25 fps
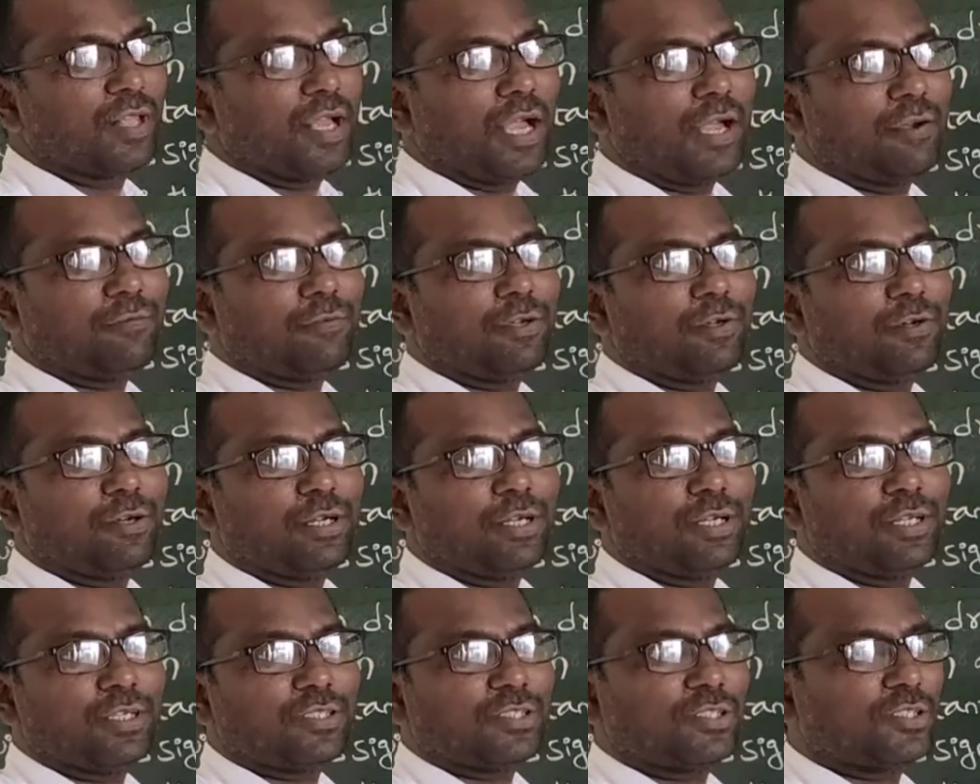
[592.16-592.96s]
Have you
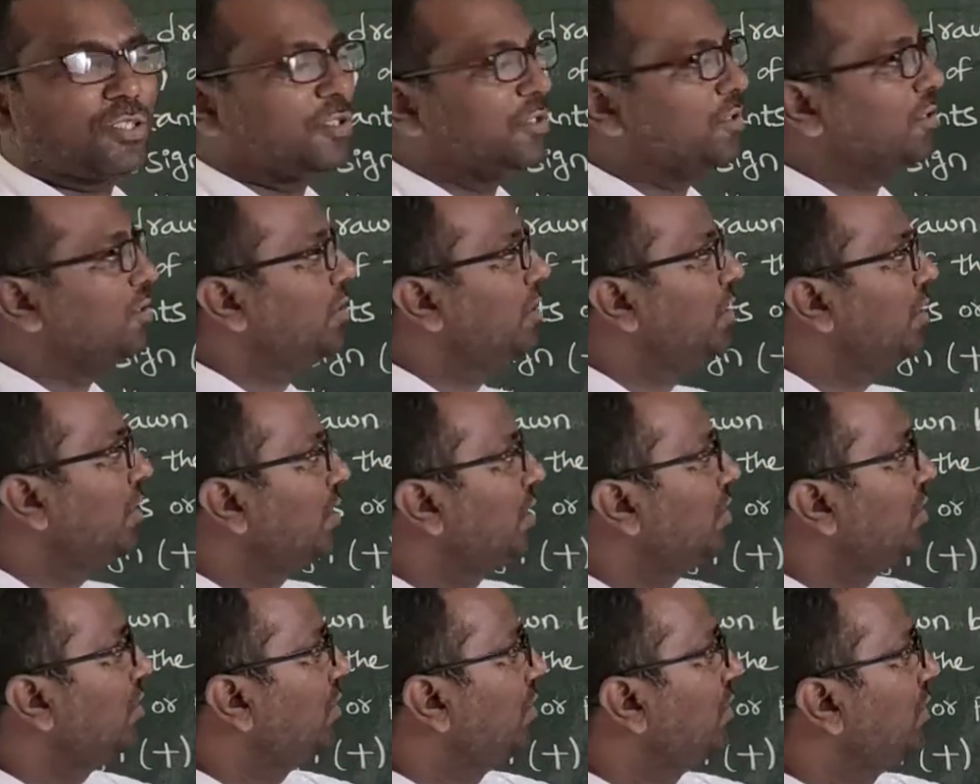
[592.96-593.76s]
understood?
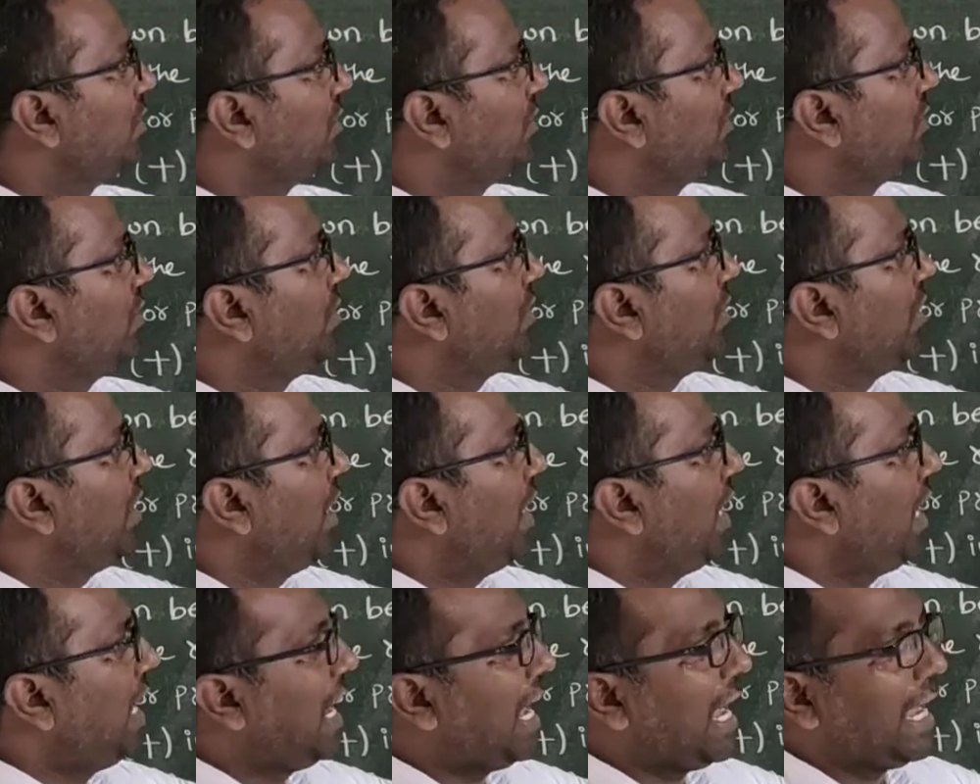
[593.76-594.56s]

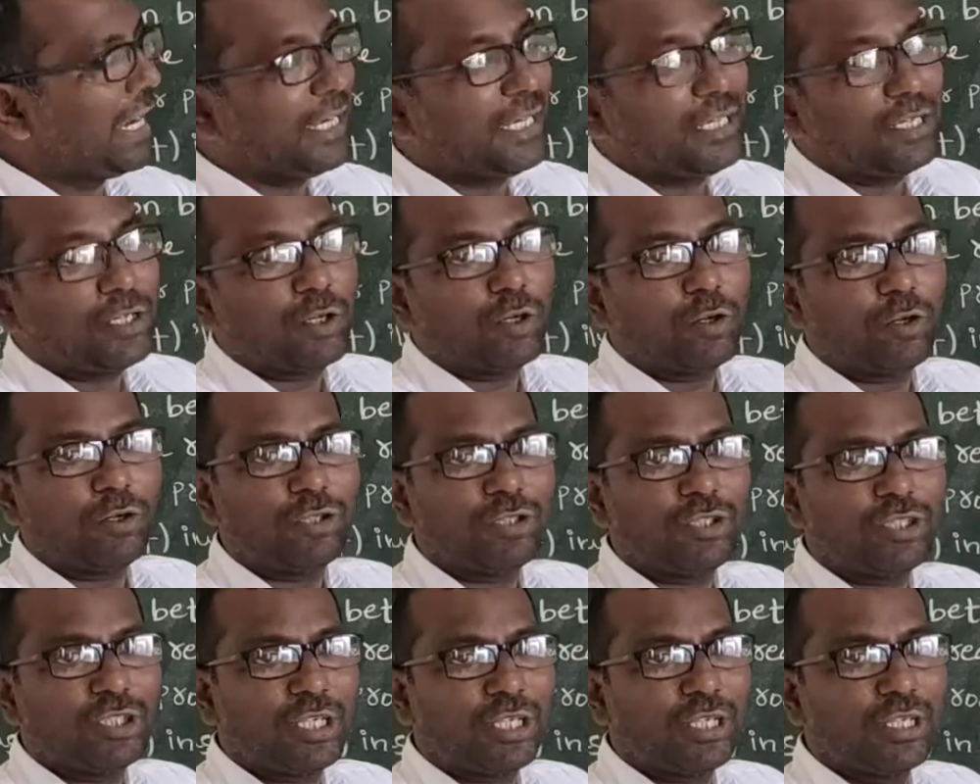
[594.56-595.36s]

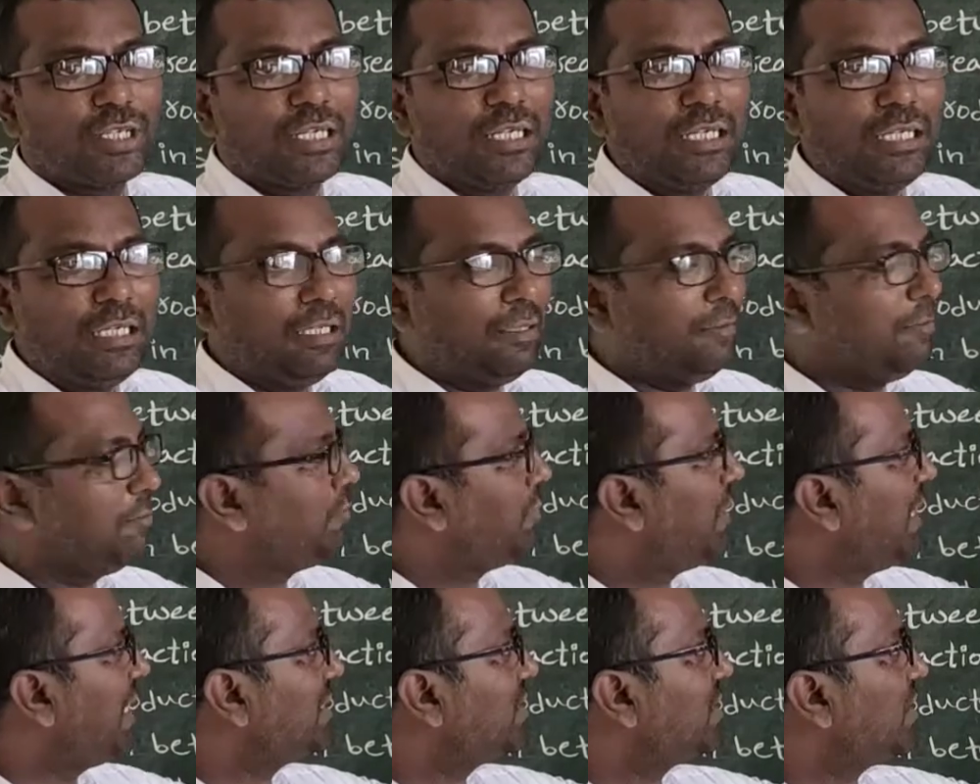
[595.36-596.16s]

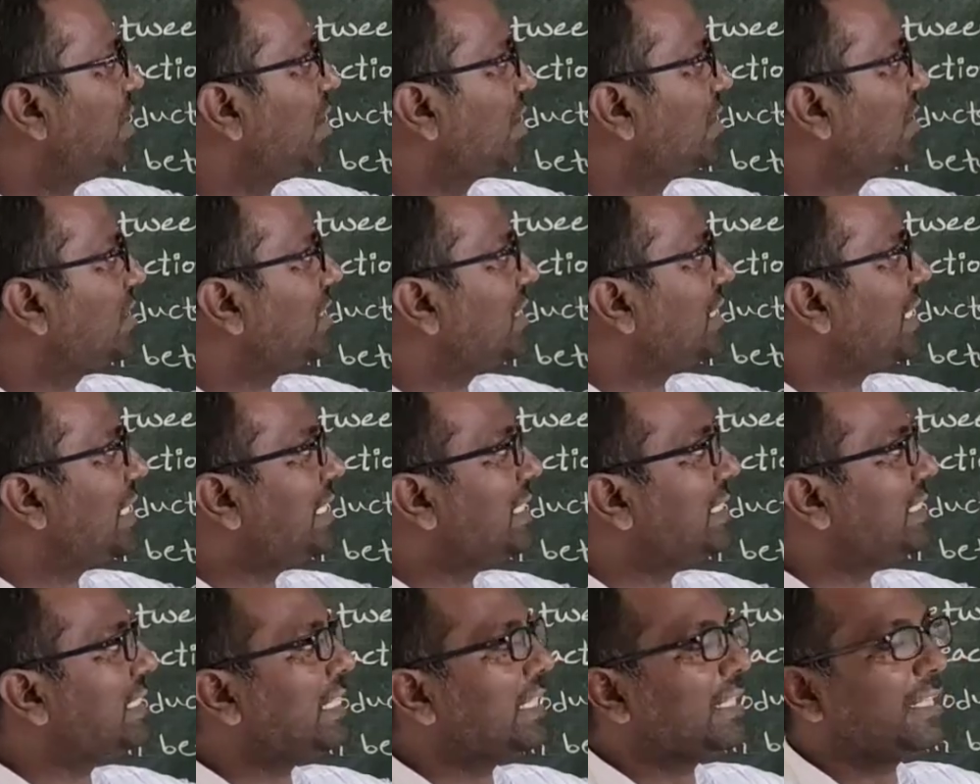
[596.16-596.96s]
Hydrogen plus
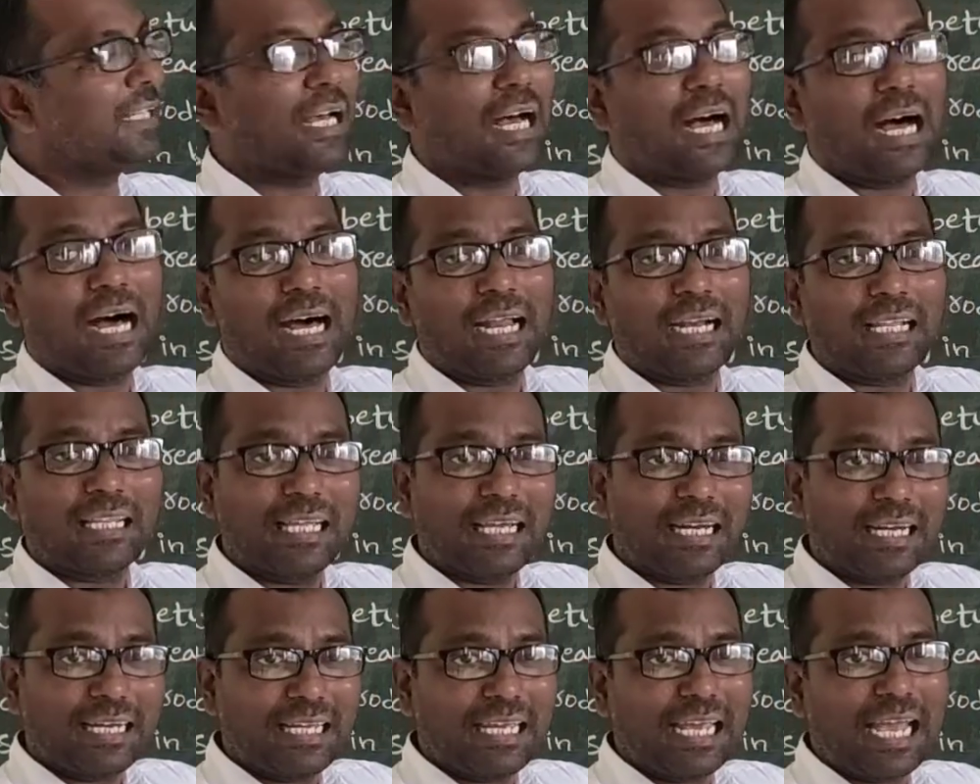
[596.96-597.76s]
oxygen
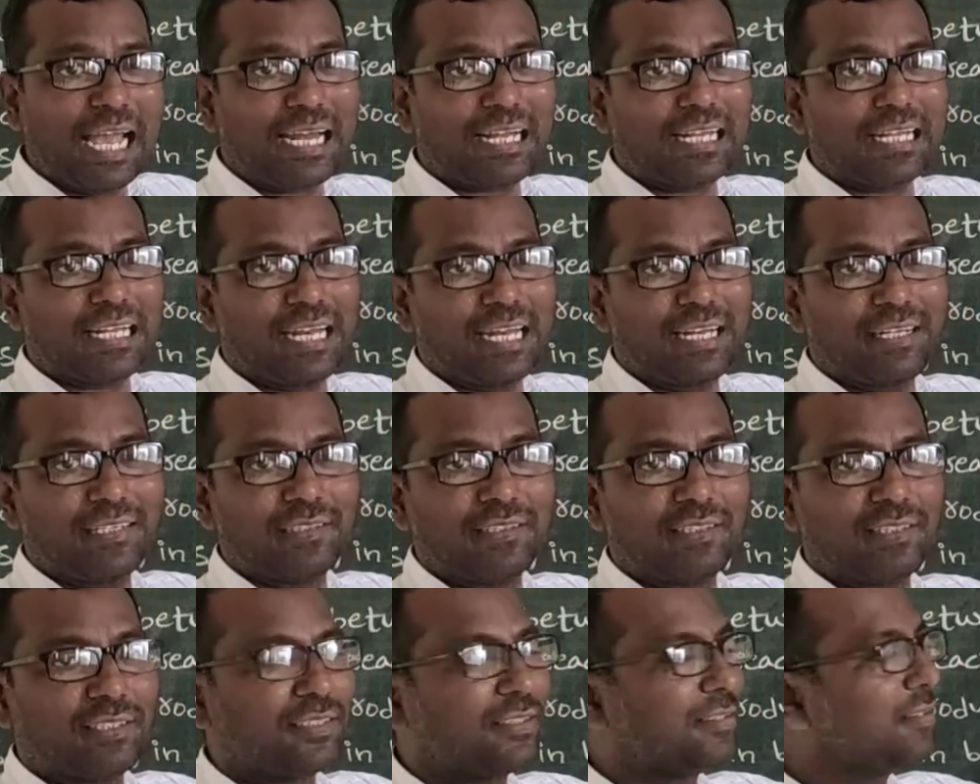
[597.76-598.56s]
are the
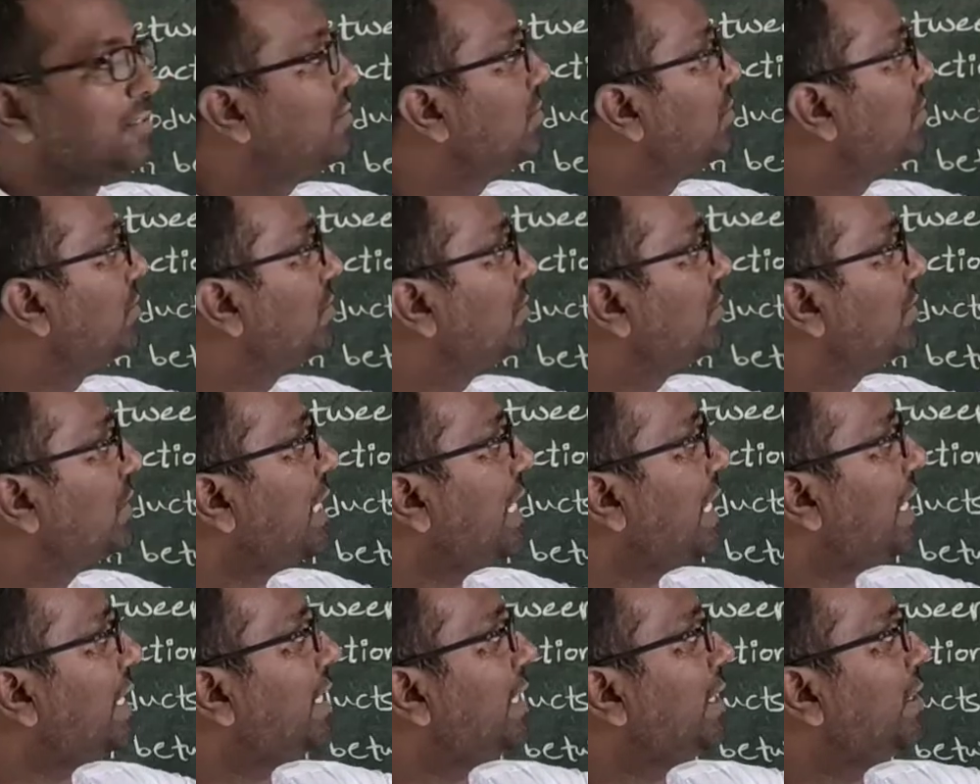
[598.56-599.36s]
reactants.
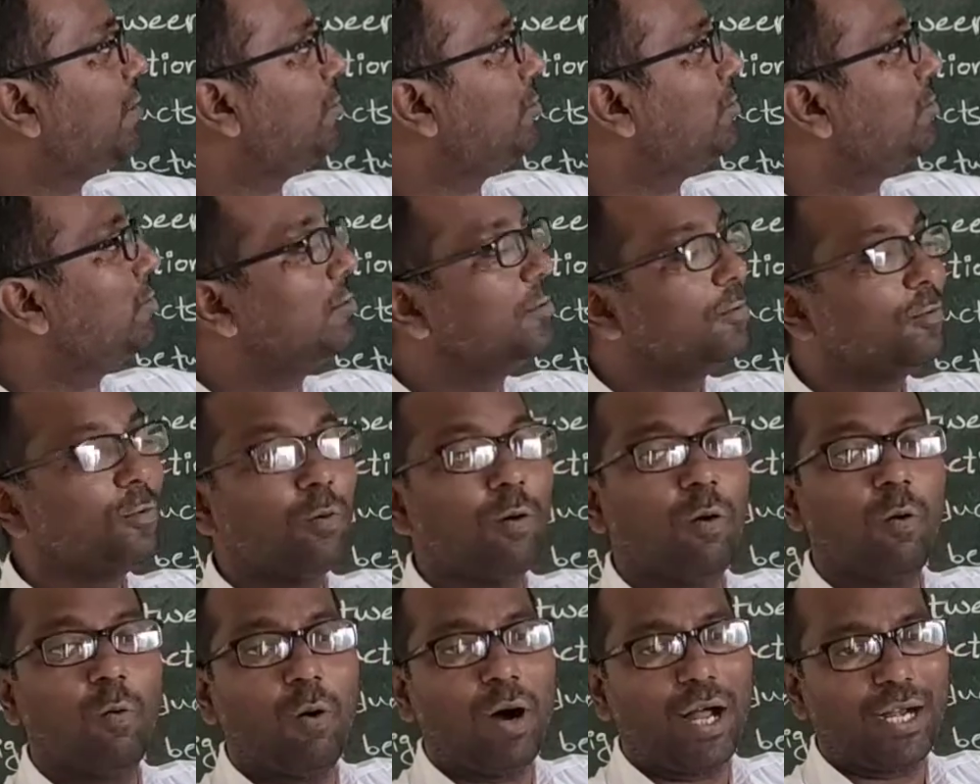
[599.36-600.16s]
They
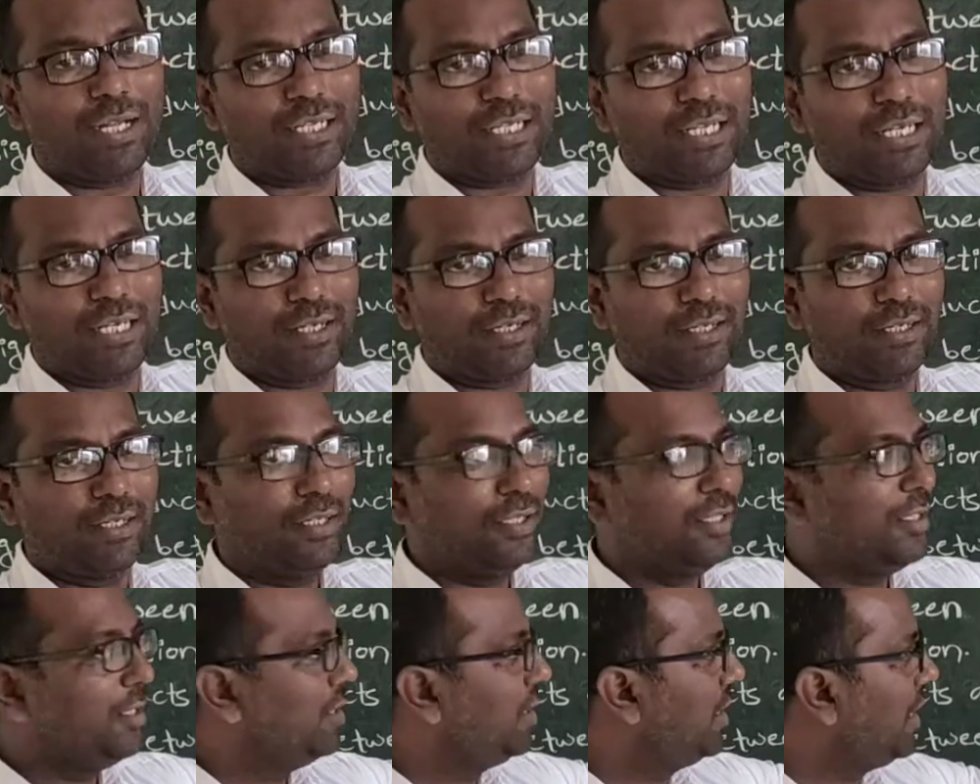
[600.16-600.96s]
give
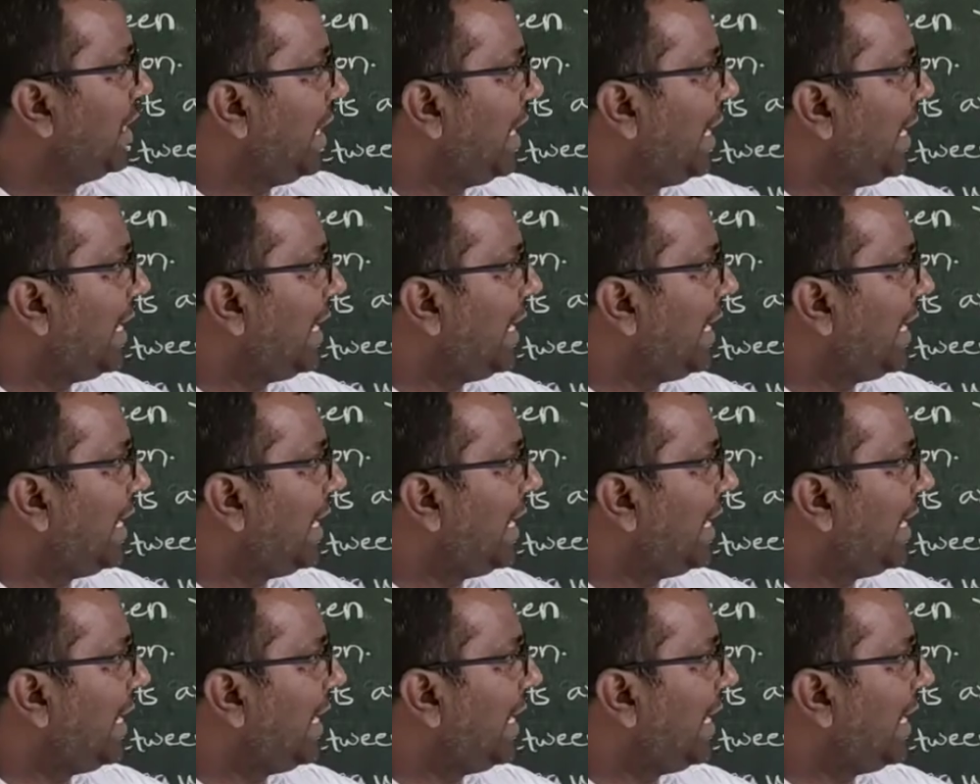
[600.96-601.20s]
water.